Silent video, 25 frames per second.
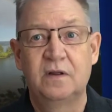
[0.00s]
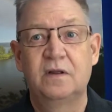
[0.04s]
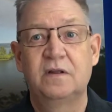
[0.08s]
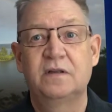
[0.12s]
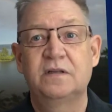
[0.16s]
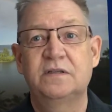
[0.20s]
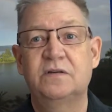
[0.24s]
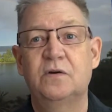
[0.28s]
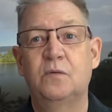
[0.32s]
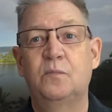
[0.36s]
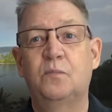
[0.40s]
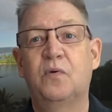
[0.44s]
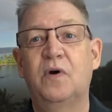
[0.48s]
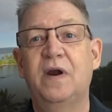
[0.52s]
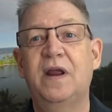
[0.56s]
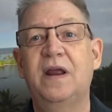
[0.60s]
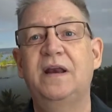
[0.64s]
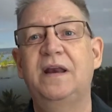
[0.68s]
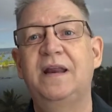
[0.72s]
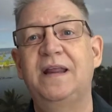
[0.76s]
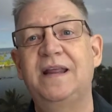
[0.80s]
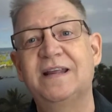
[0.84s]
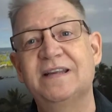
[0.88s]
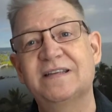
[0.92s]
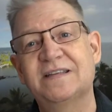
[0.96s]
So
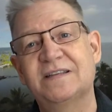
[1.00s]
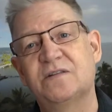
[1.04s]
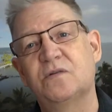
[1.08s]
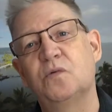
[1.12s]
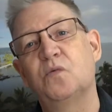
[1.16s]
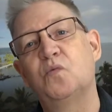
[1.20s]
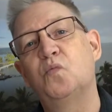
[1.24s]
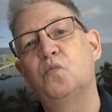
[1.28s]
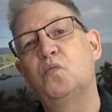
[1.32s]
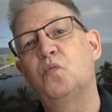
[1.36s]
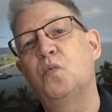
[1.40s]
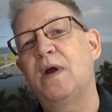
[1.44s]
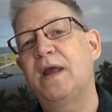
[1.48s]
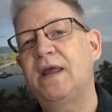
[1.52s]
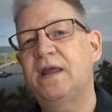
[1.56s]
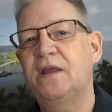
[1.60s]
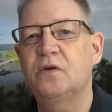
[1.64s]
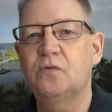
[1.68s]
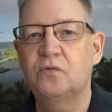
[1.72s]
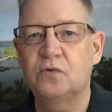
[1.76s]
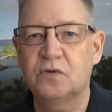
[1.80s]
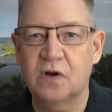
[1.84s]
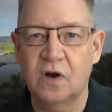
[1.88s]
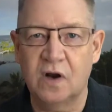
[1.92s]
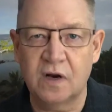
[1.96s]
branding is the way
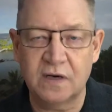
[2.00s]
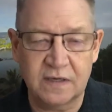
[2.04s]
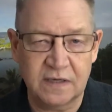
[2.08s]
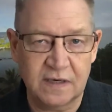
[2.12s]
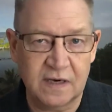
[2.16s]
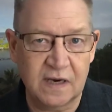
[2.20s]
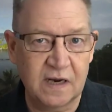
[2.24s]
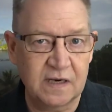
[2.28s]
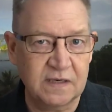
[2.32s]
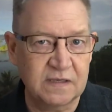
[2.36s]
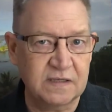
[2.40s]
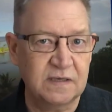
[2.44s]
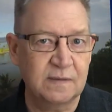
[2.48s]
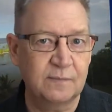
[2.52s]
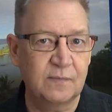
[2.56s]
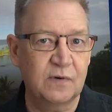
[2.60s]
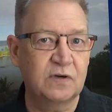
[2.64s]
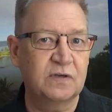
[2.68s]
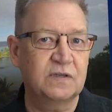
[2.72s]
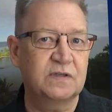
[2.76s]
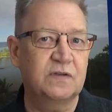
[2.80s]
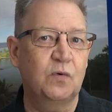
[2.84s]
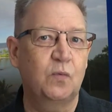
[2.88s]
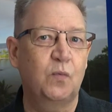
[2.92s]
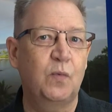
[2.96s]
you talk to
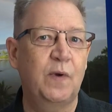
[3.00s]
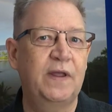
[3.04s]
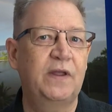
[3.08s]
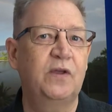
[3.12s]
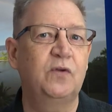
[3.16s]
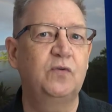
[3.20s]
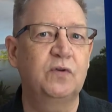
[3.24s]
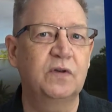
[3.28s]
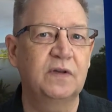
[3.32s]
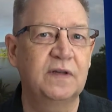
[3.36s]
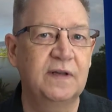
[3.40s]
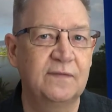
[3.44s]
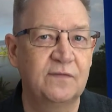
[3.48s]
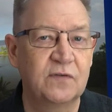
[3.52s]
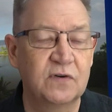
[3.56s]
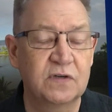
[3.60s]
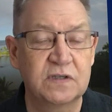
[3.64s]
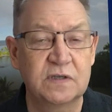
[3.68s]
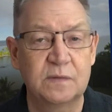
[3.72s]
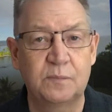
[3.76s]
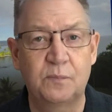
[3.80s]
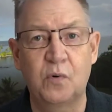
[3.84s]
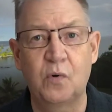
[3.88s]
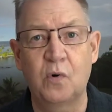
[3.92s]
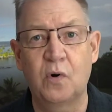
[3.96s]
customers, the way you deliver
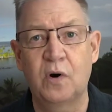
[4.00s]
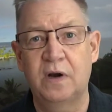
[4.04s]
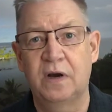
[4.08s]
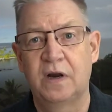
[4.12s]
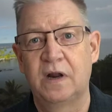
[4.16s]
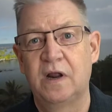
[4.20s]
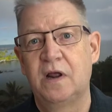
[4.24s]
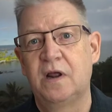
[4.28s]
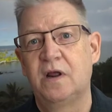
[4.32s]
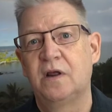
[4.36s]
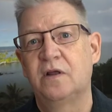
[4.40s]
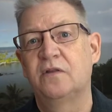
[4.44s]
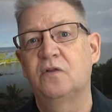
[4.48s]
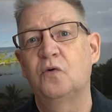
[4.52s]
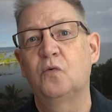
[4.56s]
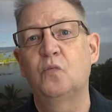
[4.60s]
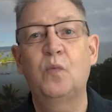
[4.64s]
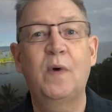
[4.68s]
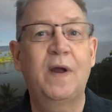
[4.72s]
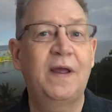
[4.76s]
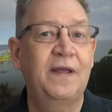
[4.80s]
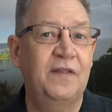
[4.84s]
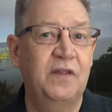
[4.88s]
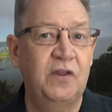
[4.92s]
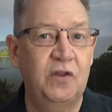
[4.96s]
support, the
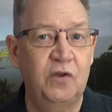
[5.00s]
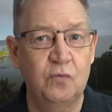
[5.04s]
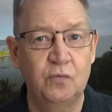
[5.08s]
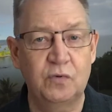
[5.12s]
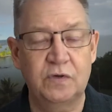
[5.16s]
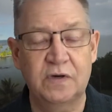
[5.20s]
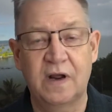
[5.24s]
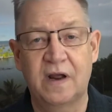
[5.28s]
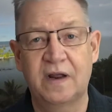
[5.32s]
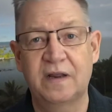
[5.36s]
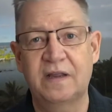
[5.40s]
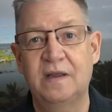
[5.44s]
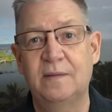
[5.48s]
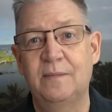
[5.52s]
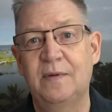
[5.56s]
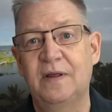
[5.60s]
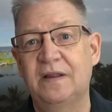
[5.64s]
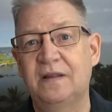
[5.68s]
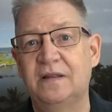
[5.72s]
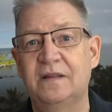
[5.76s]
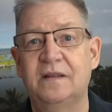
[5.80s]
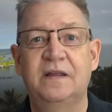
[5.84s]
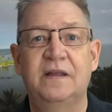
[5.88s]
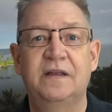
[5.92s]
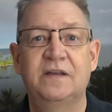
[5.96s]
way that you
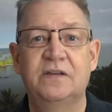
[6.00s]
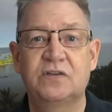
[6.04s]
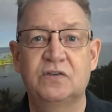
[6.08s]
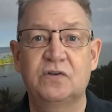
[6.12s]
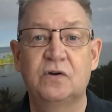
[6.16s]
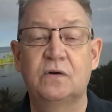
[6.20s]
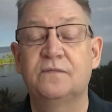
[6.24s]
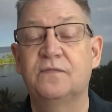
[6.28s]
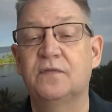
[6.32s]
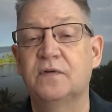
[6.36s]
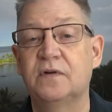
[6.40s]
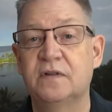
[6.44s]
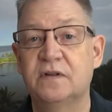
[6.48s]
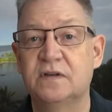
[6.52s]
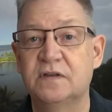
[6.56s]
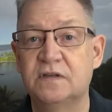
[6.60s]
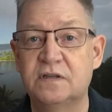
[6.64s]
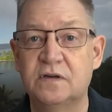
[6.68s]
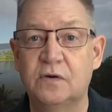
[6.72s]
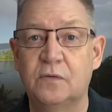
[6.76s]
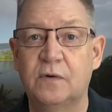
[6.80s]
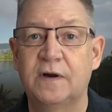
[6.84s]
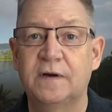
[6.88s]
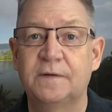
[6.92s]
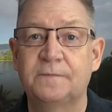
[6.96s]
document things, so forth and
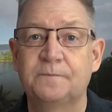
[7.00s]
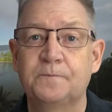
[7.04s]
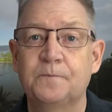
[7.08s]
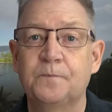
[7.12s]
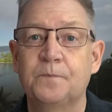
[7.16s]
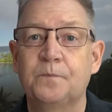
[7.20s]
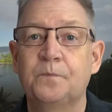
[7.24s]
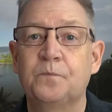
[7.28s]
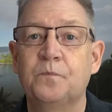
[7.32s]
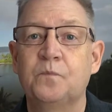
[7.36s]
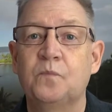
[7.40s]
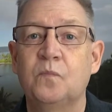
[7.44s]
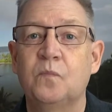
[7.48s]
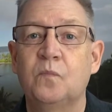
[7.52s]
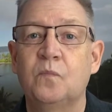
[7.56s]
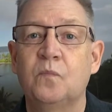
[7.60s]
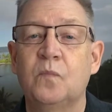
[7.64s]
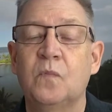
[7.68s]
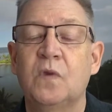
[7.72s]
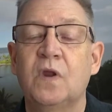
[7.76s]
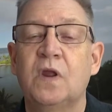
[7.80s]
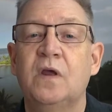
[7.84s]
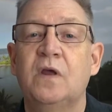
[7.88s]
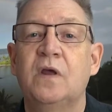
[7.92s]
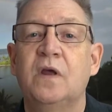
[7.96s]
so on.
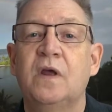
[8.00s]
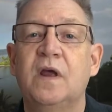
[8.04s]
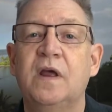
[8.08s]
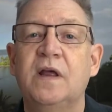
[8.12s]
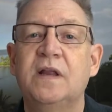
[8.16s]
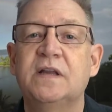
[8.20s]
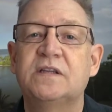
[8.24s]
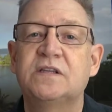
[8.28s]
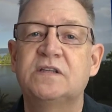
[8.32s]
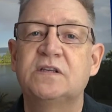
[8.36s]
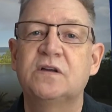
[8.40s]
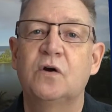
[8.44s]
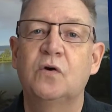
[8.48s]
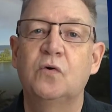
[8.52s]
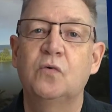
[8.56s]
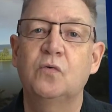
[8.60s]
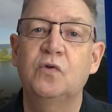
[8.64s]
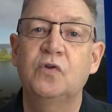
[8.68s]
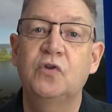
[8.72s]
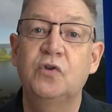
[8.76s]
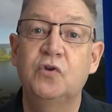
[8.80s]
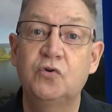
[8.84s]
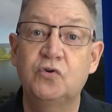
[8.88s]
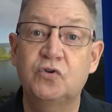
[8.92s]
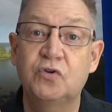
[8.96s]
And so
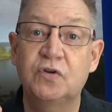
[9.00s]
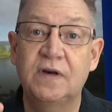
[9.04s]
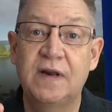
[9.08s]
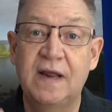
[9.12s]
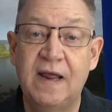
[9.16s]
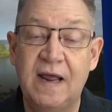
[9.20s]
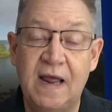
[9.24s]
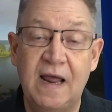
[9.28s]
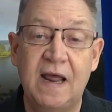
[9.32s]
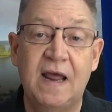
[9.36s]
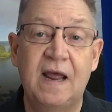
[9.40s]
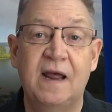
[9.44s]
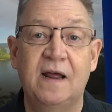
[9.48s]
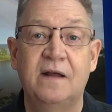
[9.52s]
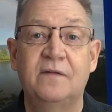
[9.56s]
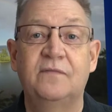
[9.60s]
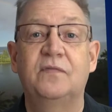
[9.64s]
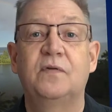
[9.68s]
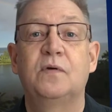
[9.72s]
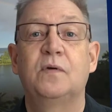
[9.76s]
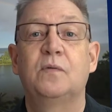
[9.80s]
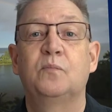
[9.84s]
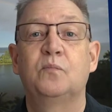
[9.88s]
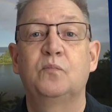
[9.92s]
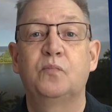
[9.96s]
you should
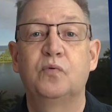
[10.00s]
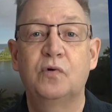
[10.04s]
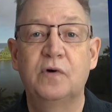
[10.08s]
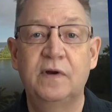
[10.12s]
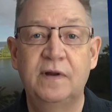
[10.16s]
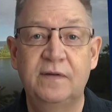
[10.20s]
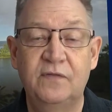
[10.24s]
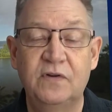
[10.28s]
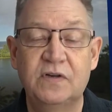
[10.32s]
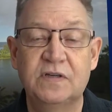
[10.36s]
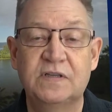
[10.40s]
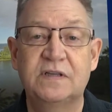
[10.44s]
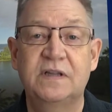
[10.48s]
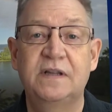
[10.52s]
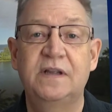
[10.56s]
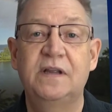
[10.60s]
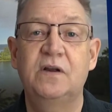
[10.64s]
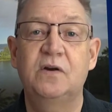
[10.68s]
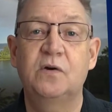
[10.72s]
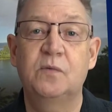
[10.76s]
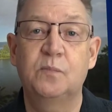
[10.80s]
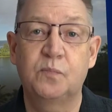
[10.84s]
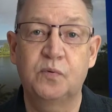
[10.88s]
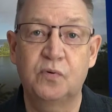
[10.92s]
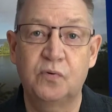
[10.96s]
have previously
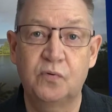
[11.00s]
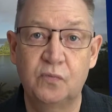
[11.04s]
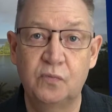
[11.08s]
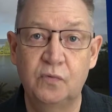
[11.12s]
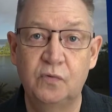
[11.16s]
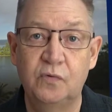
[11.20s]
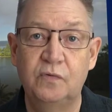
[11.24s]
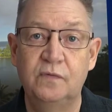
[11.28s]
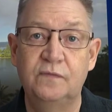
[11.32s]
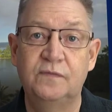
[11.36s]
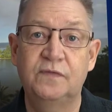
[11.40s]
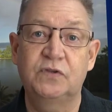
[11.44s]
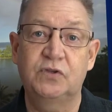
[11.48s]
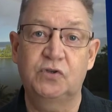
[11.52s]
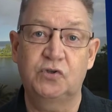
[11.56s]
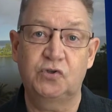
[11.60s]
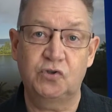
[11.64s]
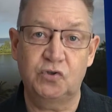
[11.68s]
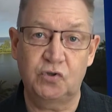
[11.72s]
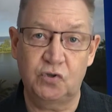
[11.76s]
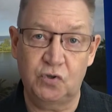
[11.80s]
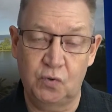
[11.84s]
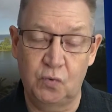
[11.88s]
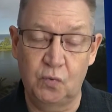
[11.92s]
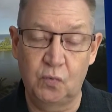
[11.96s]
approved
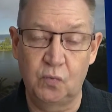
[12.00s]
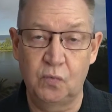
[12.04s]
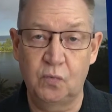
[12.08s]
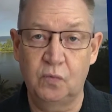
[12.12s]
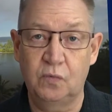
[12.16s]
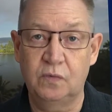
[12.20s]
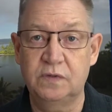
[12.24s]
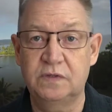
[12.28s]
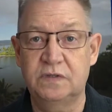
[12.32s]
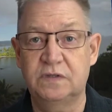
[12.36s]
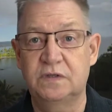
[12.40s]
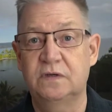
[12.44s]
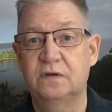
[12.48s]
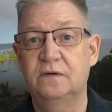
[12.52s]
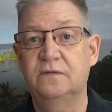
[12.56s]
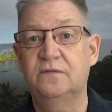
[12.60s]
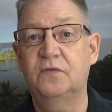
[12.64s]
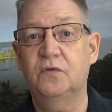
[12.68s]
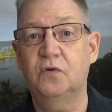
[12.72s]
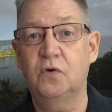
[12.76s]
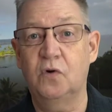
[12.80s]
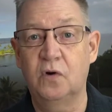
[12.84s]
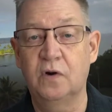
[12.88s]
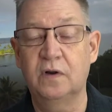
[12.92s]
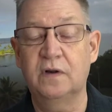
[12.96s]
tools
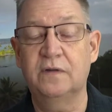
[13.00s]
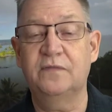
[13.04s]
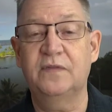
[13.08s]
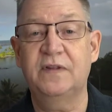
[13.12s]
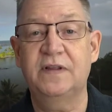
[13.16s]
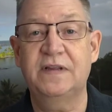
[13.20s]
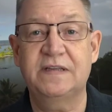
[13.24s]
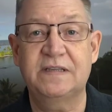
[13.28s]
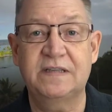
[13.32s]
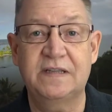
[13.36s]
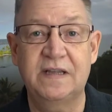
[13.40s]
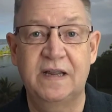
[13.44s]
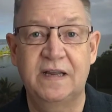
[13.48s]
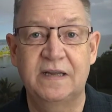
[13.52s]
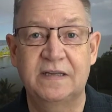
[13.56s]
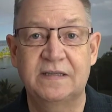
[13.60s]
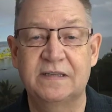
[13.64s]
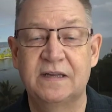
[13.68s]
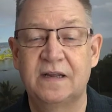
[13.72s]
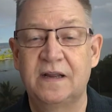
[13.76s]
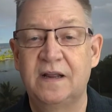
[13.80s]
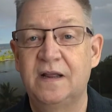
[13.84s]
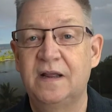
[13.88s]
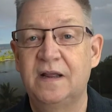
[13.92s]
for all of these things.